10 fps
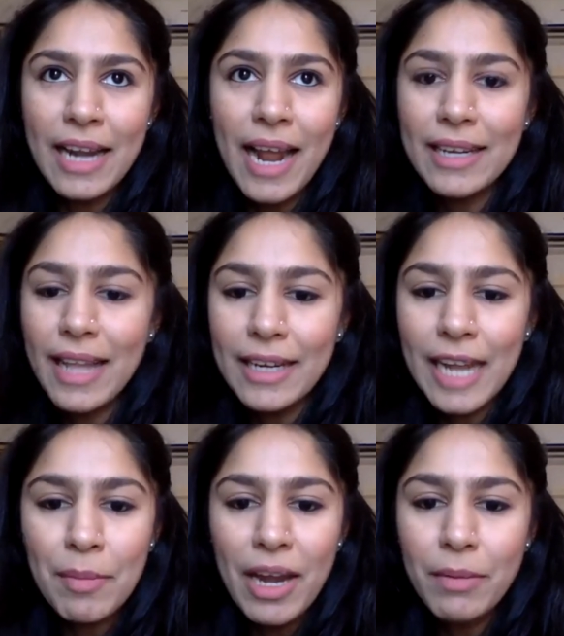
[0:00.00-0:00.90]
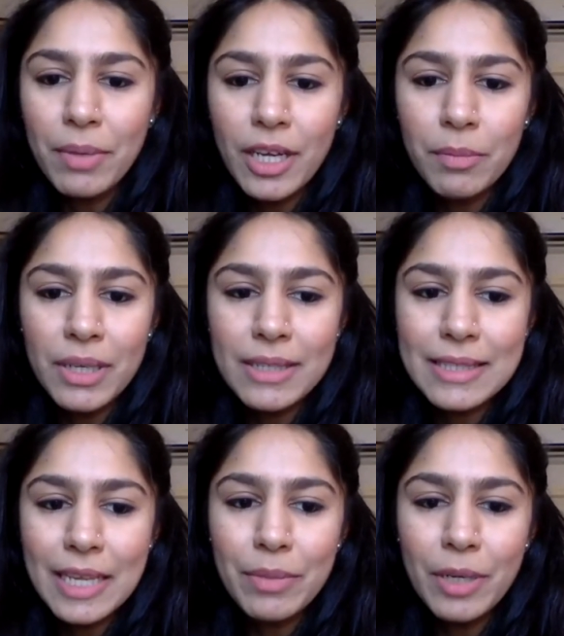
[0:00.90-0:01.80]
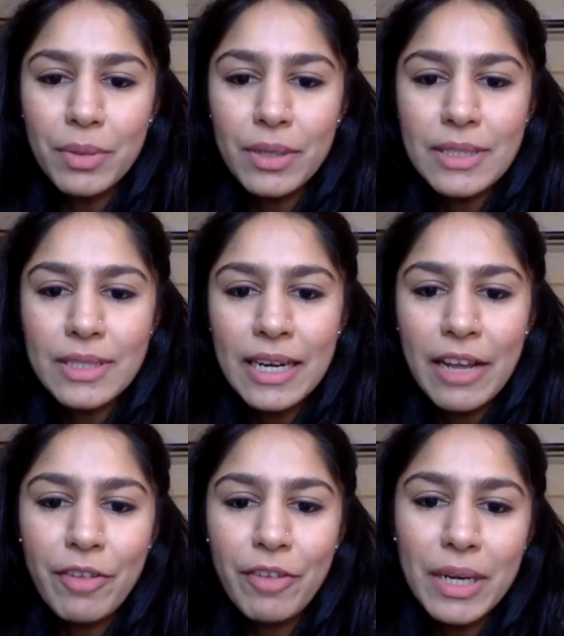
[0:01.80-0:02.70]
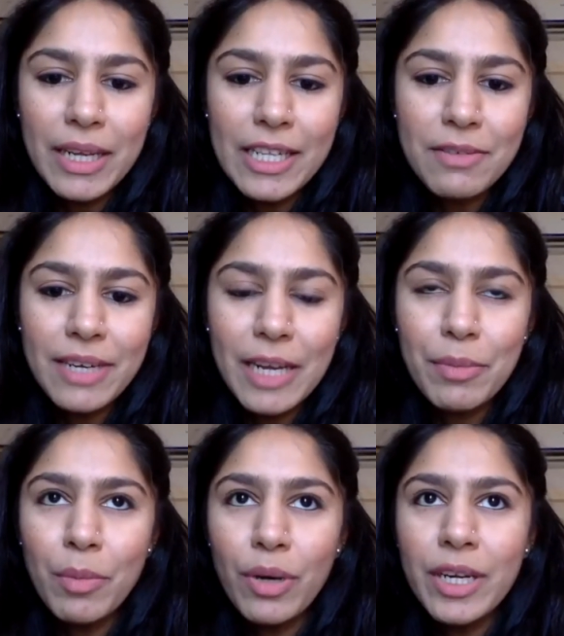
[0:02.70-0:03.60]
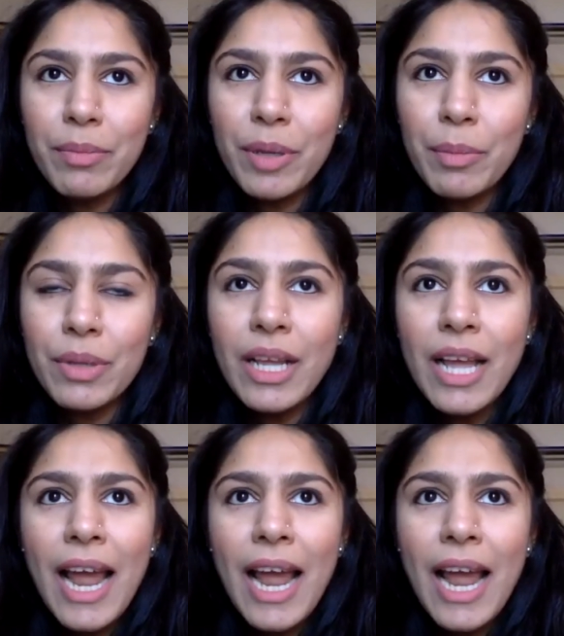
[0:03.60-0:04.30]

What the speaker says: And at that time I had become a disabled person and everybody else were able-bodied people.